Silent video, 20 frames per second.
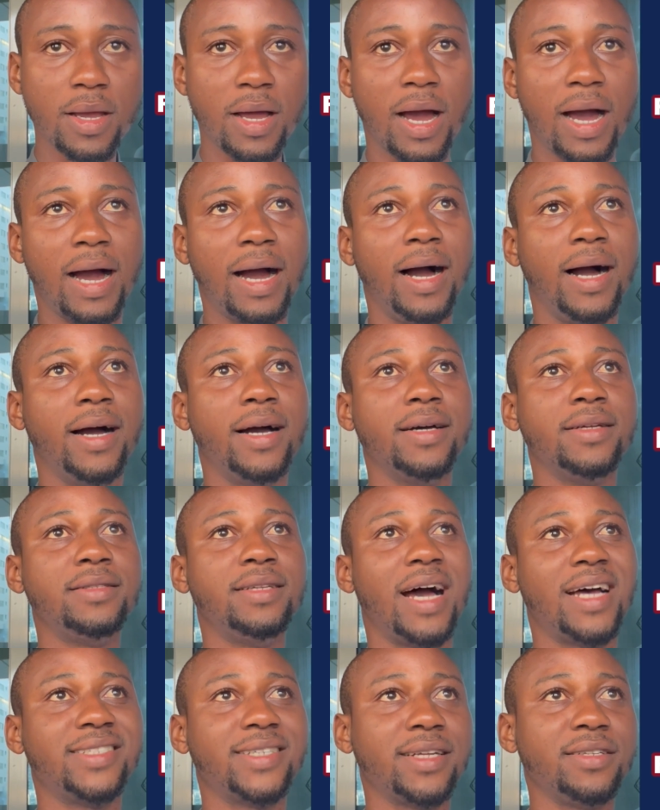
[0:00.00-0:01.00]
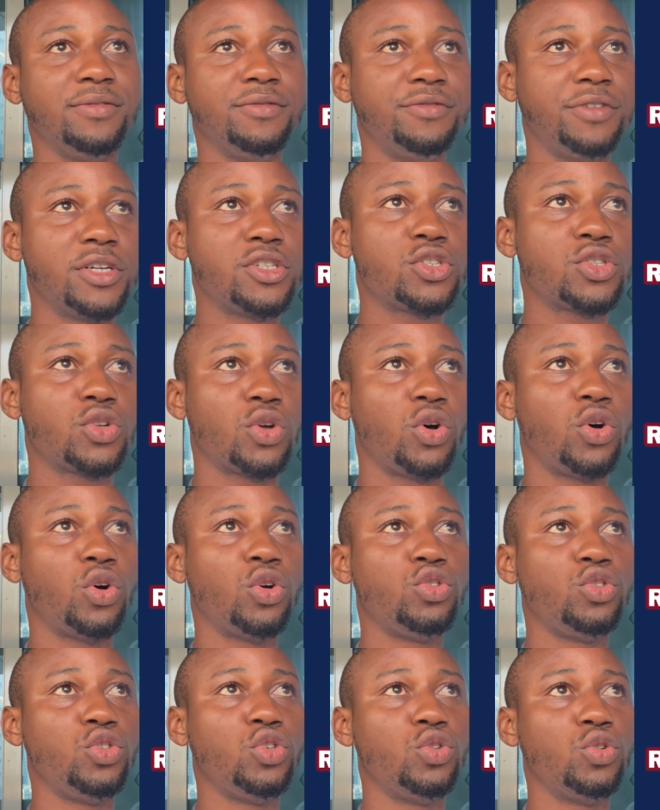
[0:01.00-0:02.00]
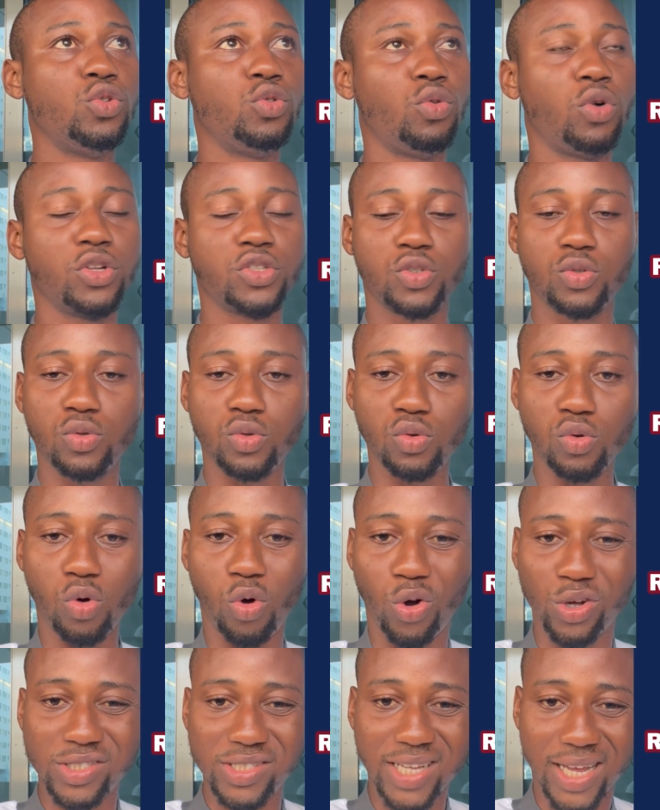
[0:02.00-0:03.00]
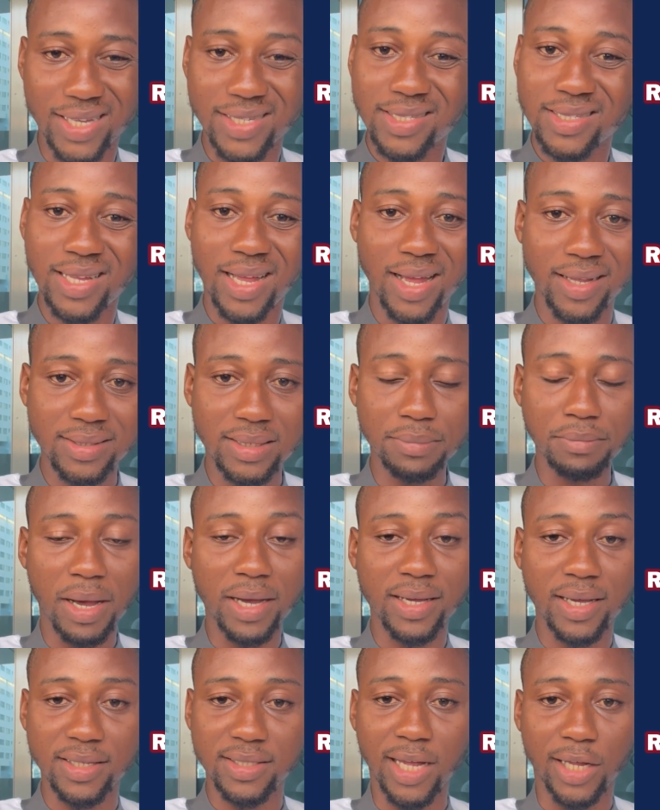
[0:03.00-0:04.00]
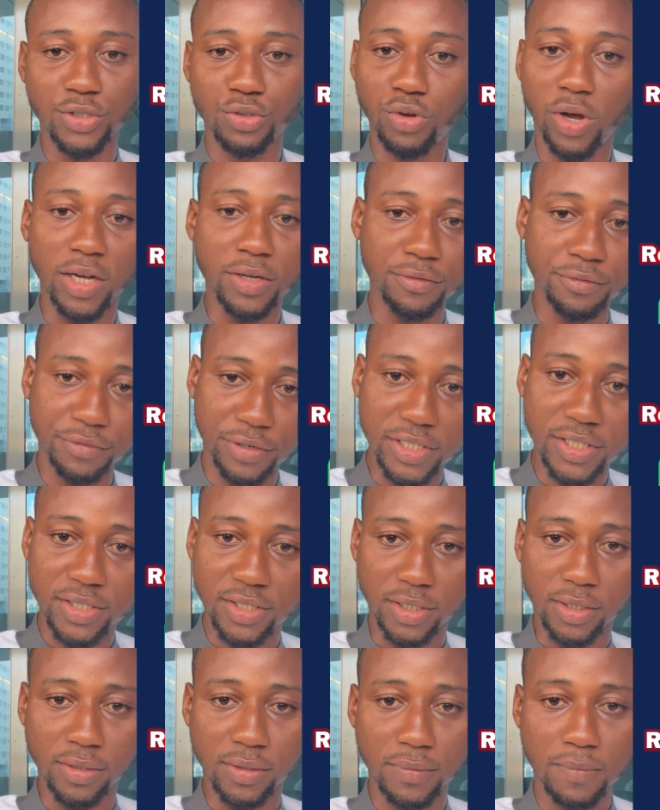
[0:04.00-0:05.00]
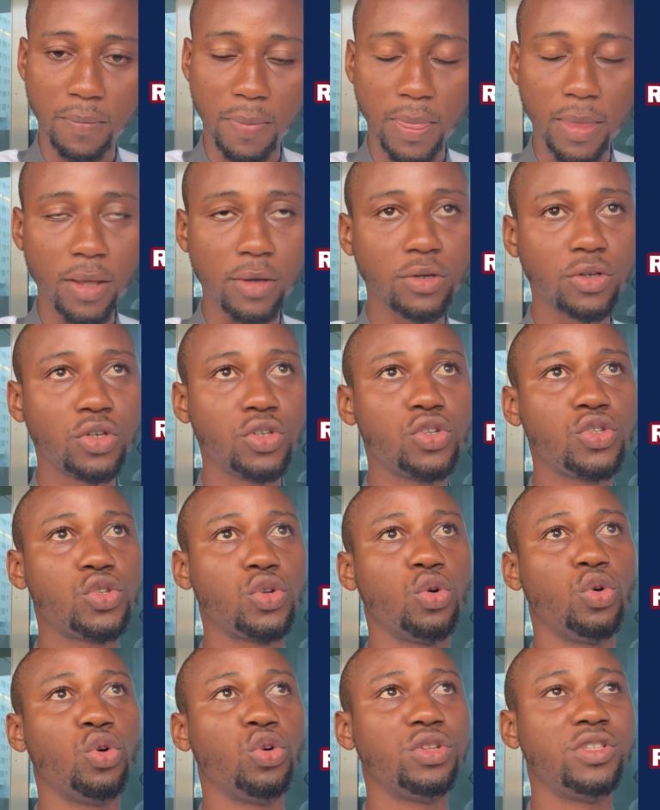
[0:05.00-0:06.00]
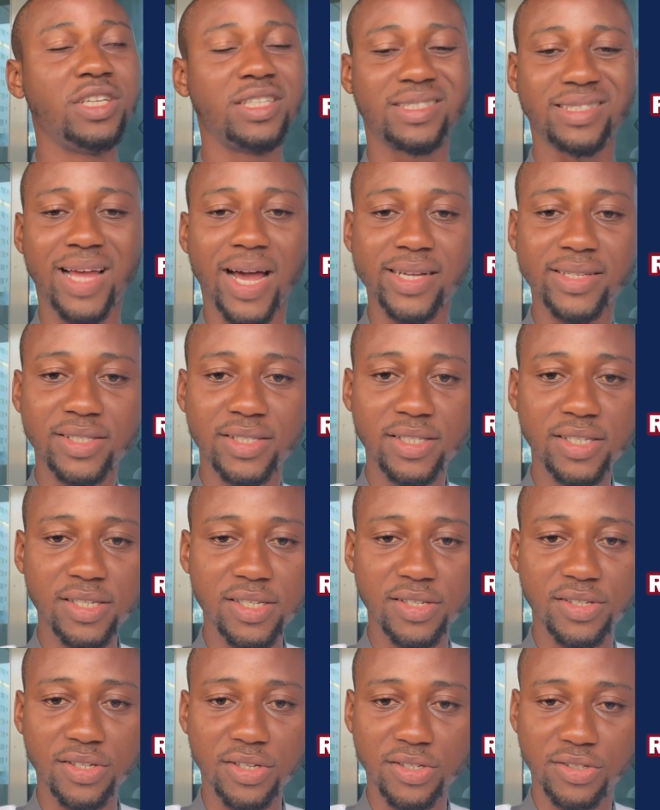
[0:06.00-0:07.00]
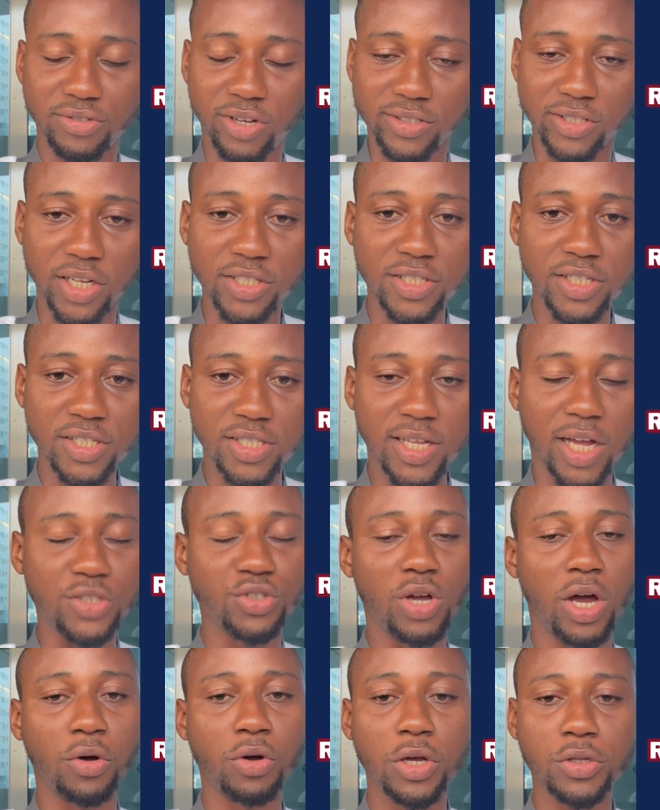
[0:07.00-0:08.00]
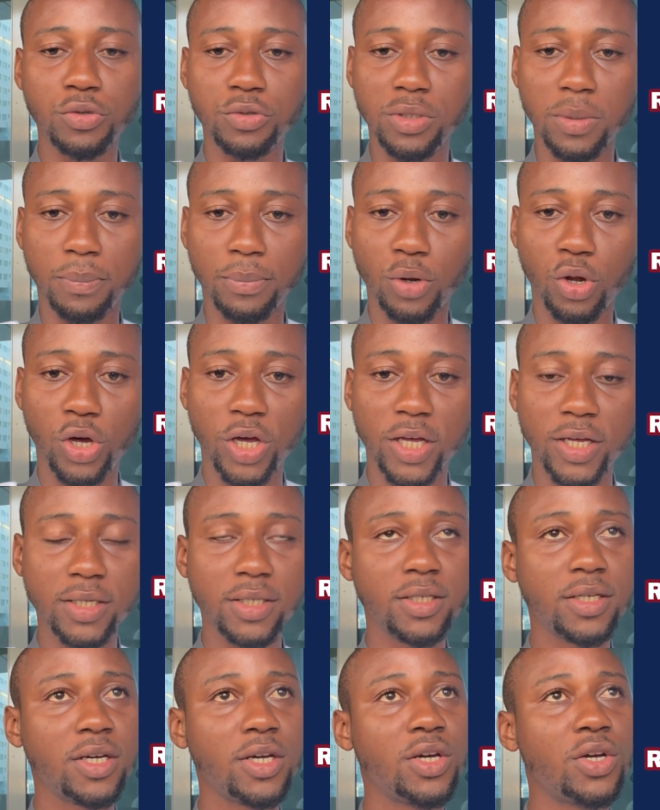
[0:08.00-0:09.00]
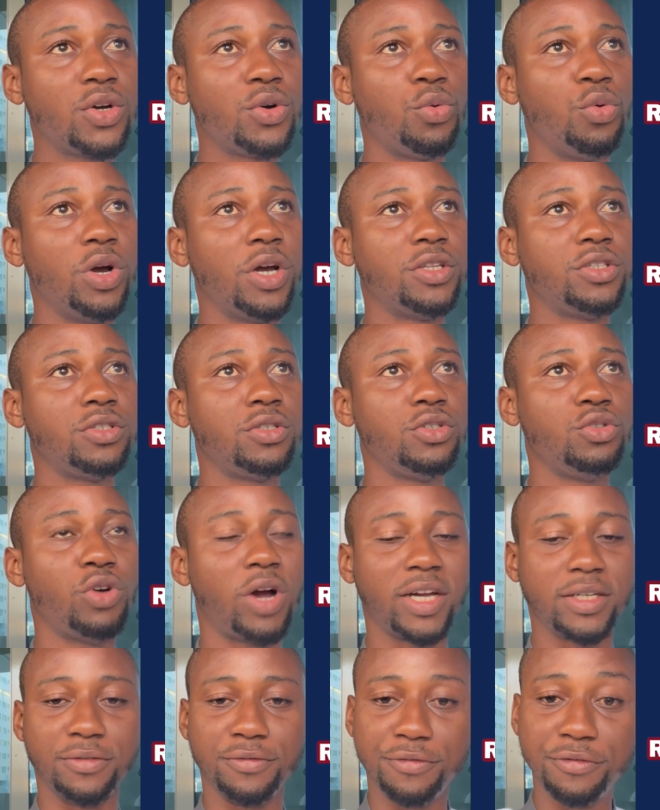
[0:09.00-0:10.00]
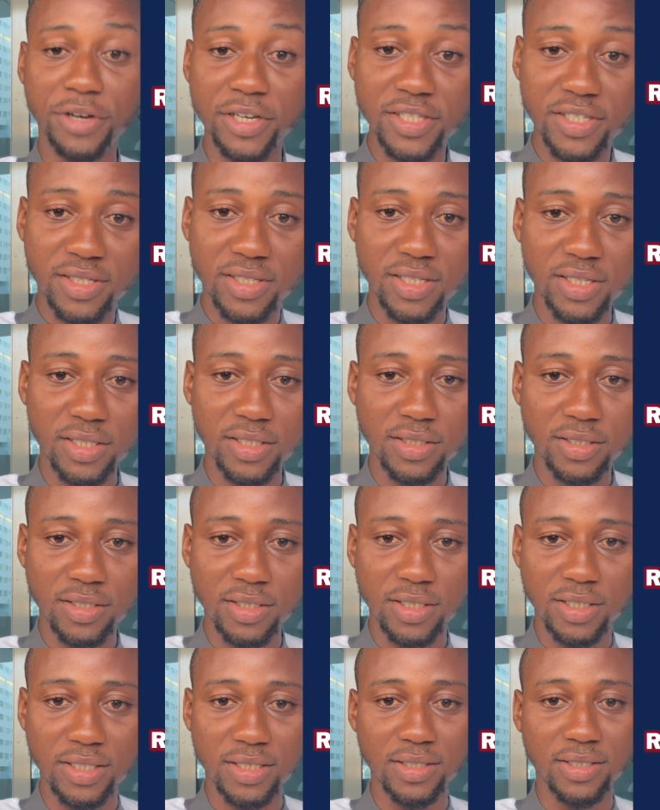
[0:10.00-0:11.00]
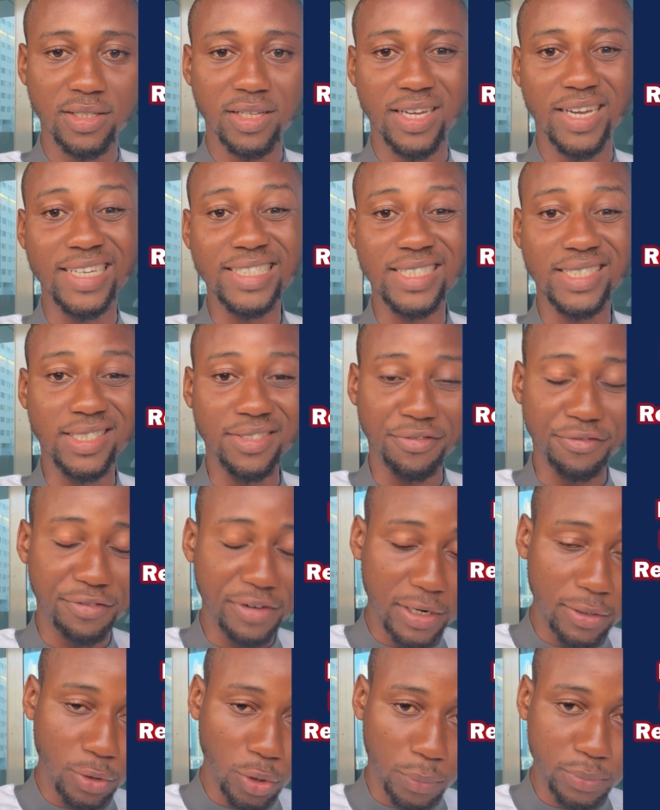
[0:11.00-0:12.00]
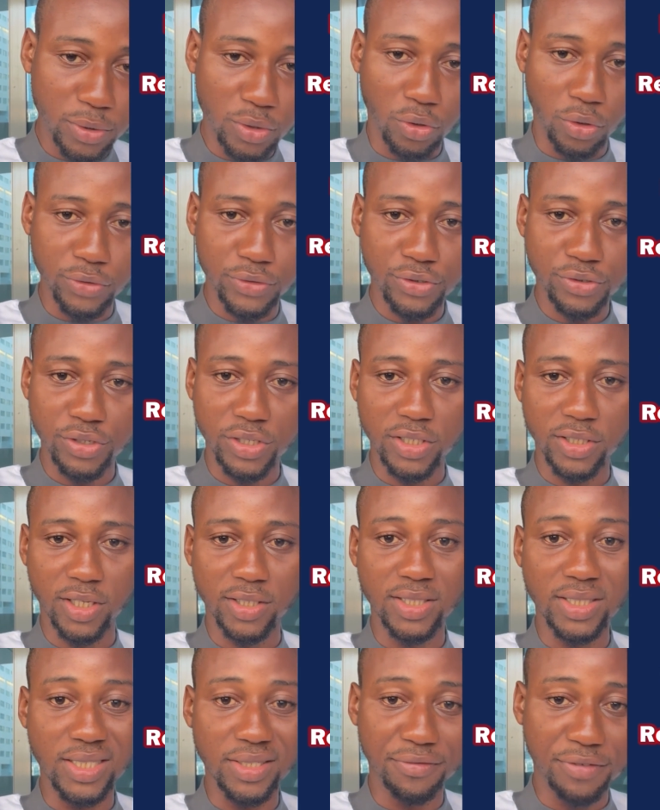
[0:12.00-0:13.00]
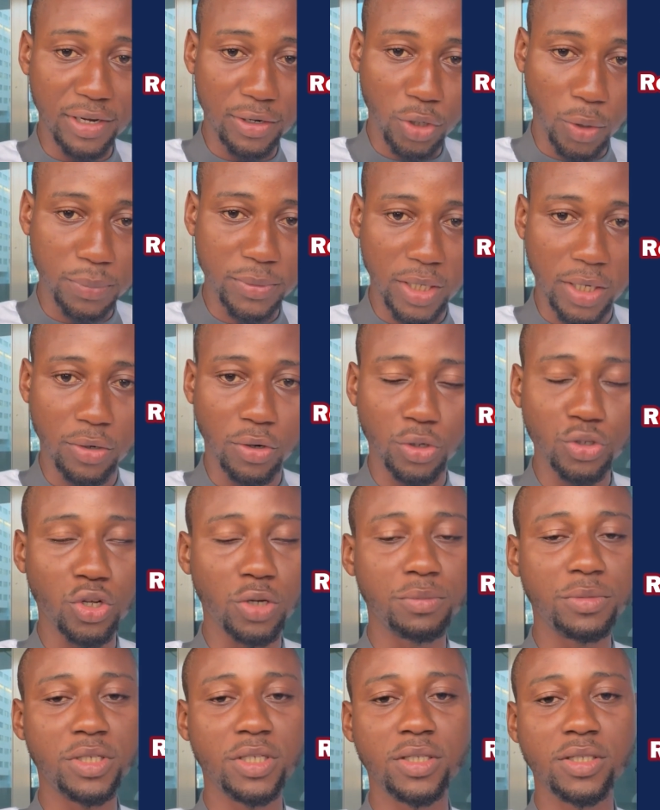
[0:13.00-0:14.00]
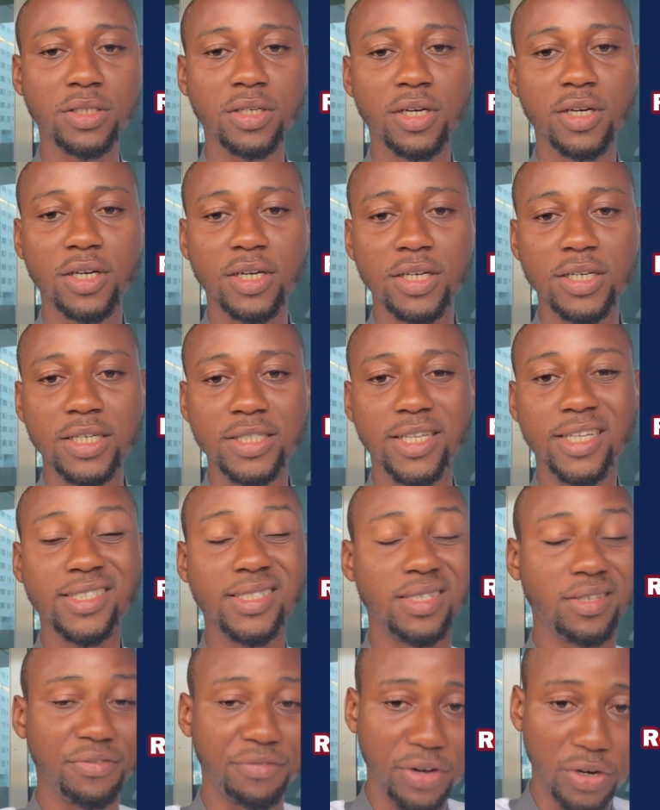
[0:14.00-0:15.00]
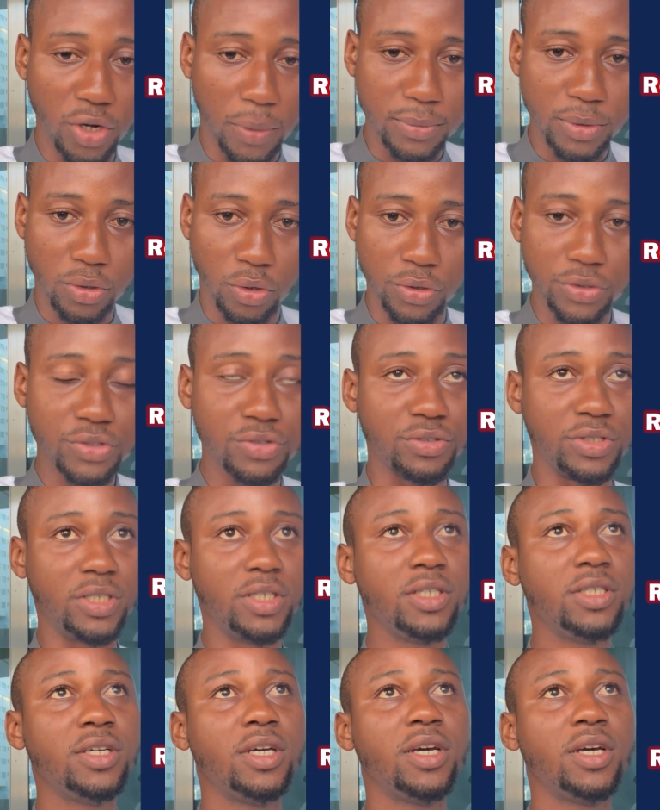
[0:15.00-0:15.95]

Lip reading: And as an investor, you want to understand the market that you are investing. So the tactics, the strategies that you are going to deploy when you are investing in a developed country, in a developed economy, in a developed country,